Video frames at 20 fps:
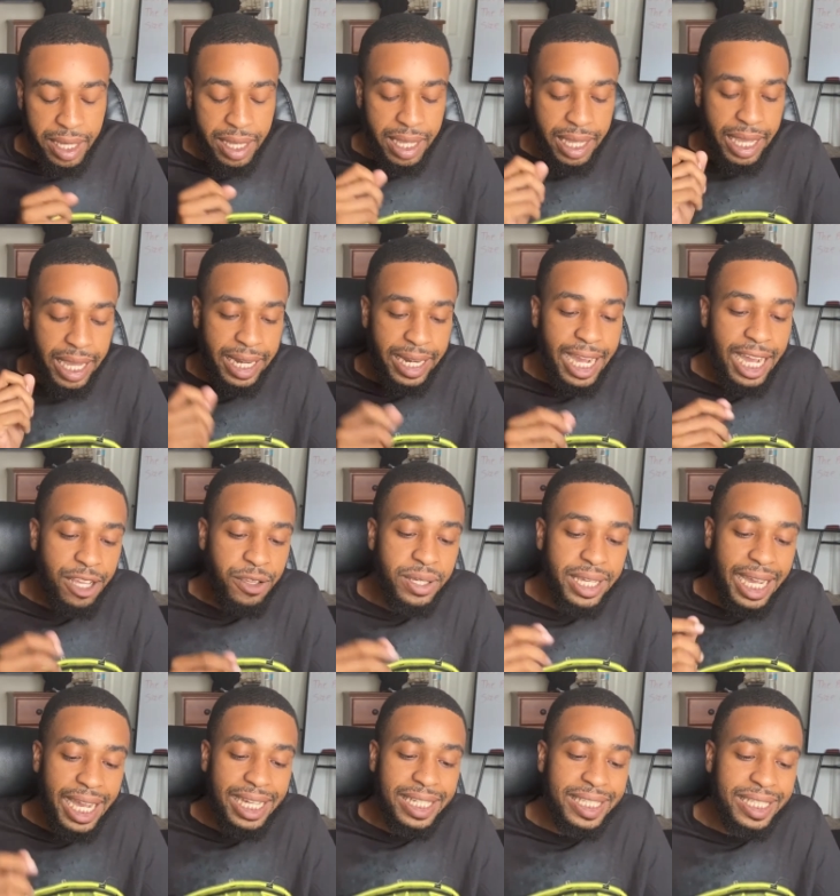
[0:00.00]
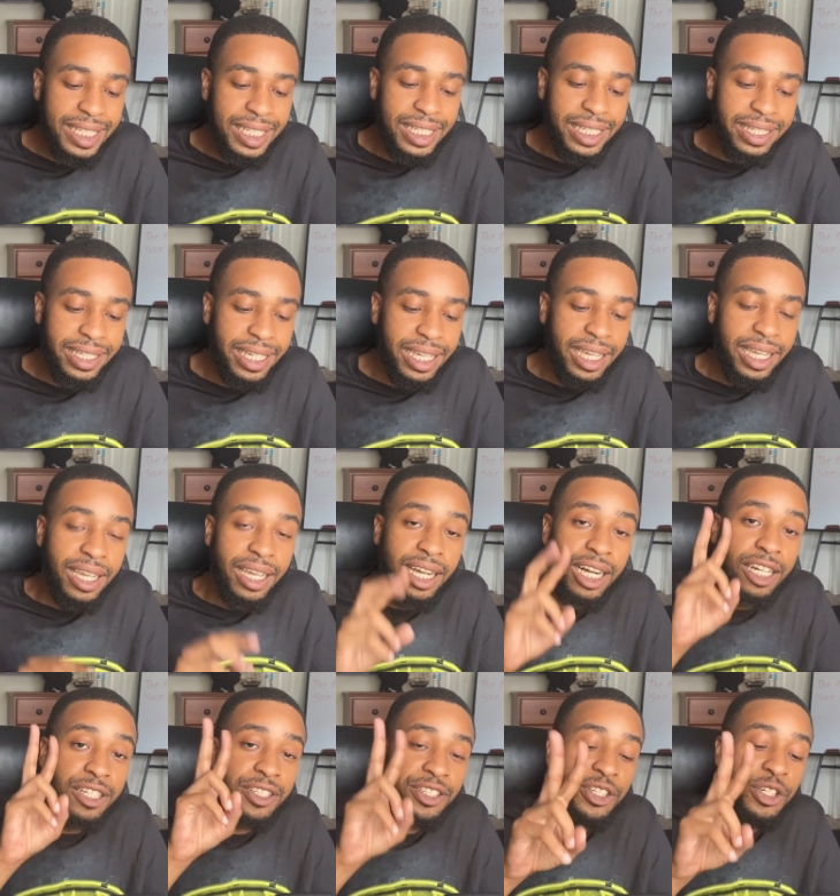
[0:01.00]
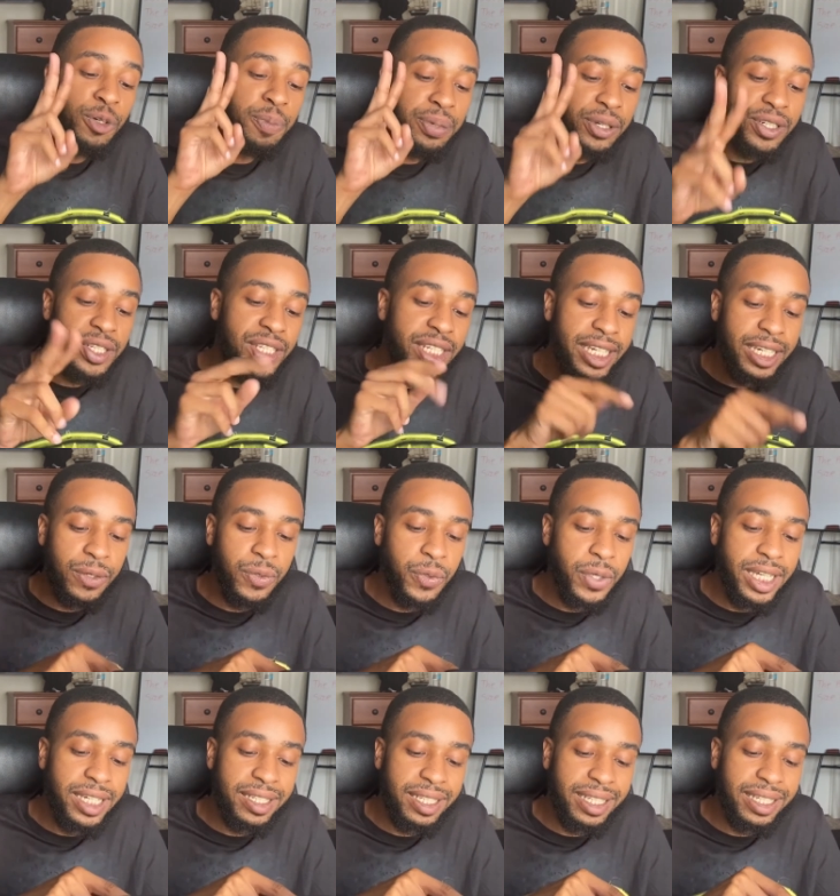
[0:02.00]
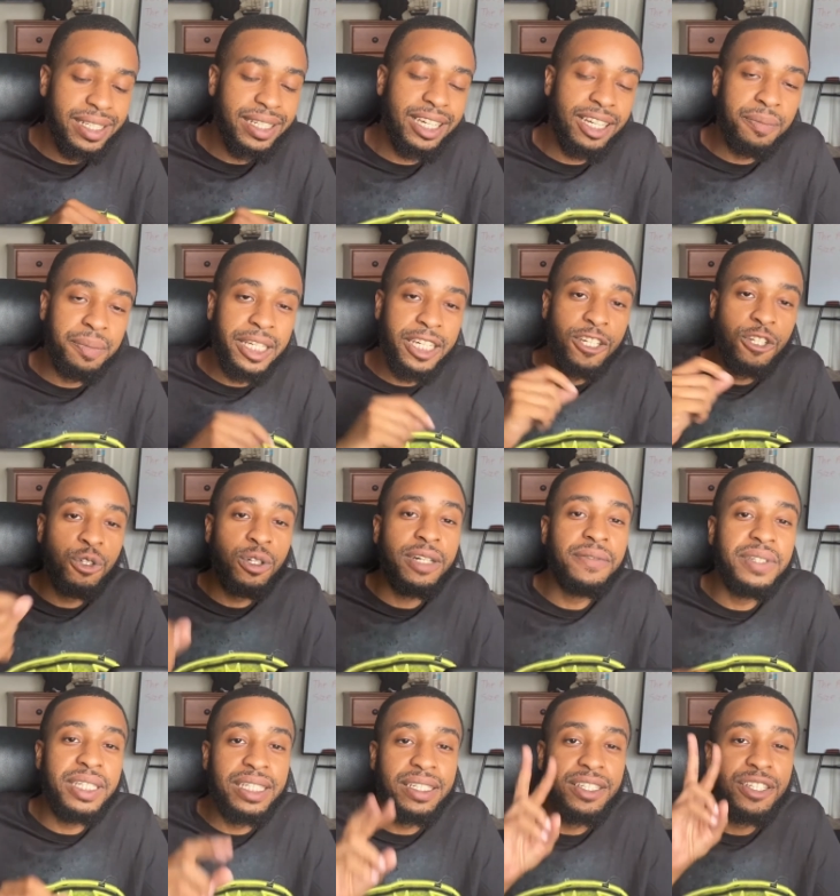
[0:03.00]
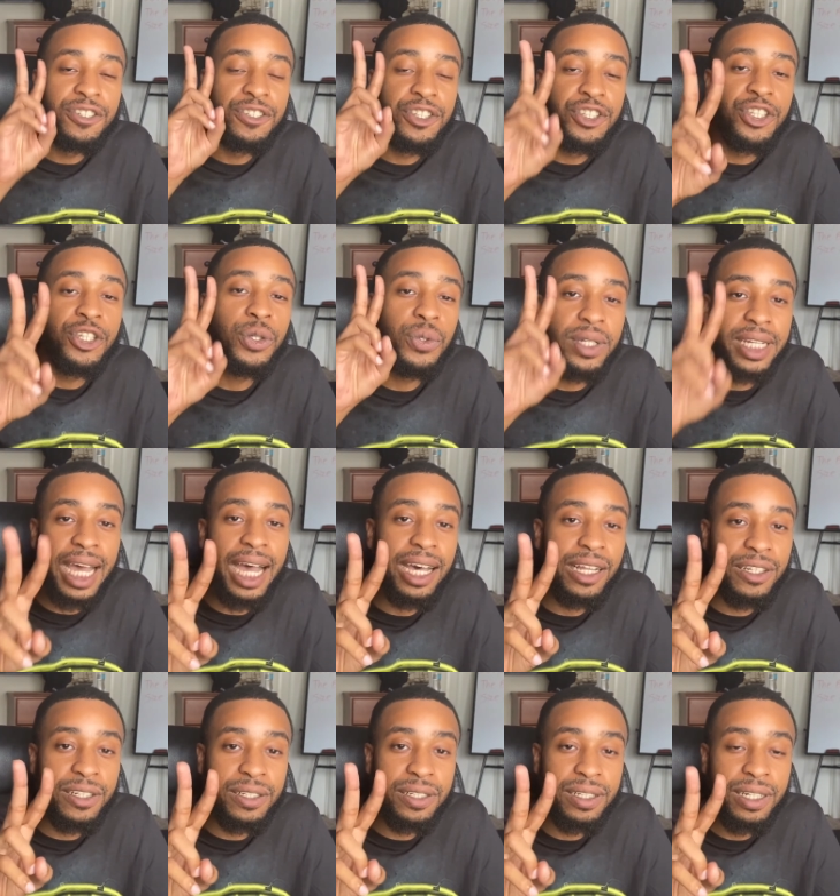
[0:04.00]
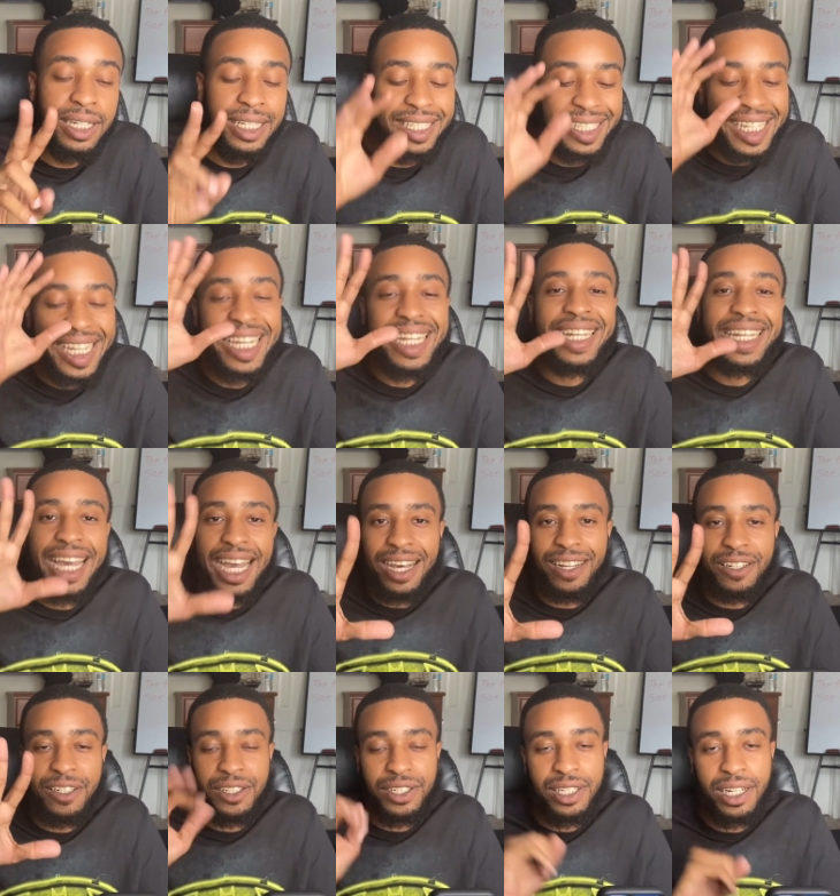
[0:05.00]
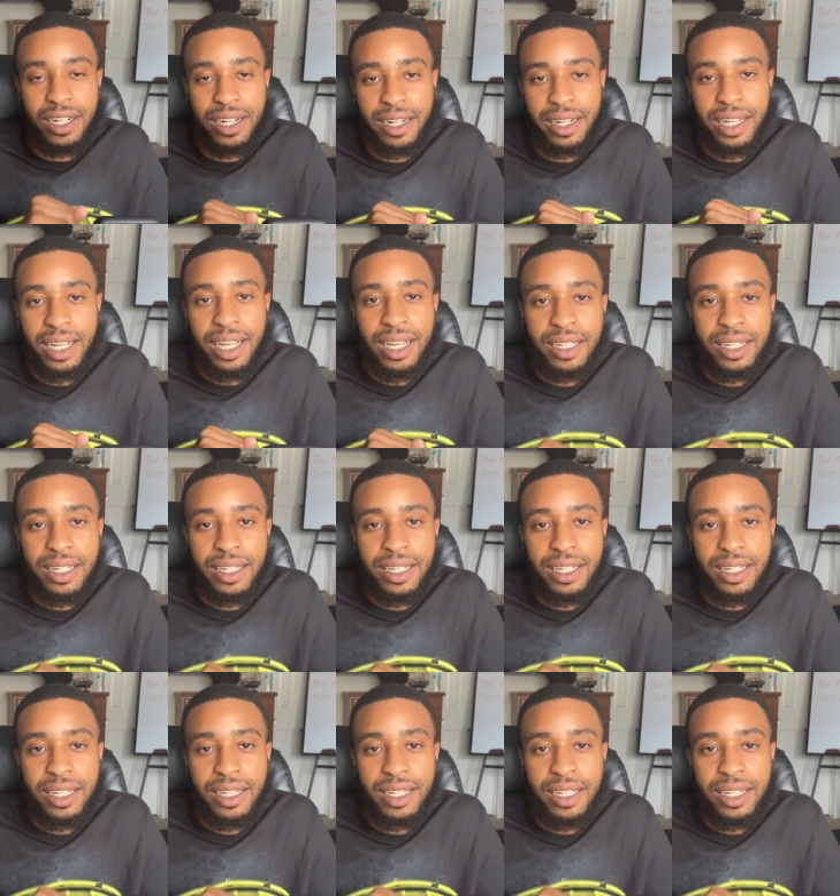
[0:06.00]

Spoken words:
And now you guys see a 2% risk is gonna be equivalent to $10, sorry.